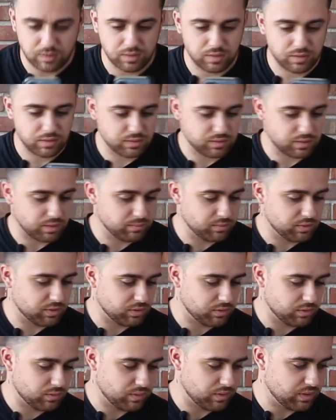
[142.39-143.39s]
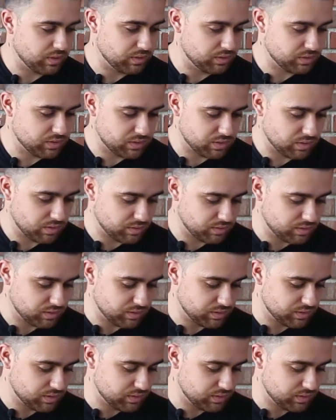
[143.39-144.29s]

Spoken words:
And I'm gonna go ahead and start